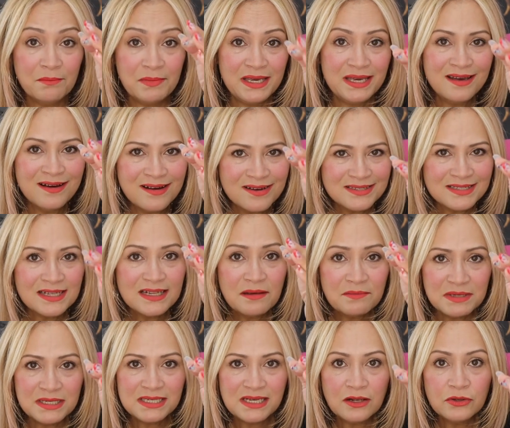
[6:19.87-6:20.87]
Because let
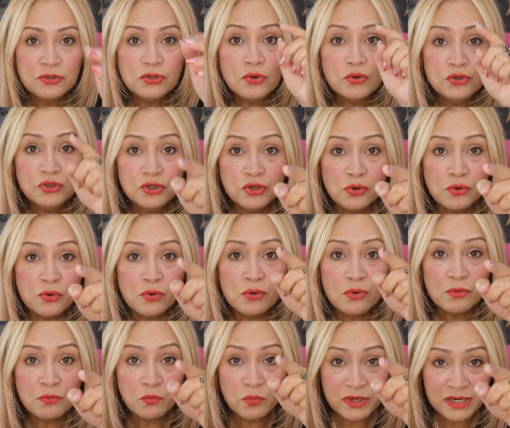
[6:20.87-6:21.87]
me tell you, you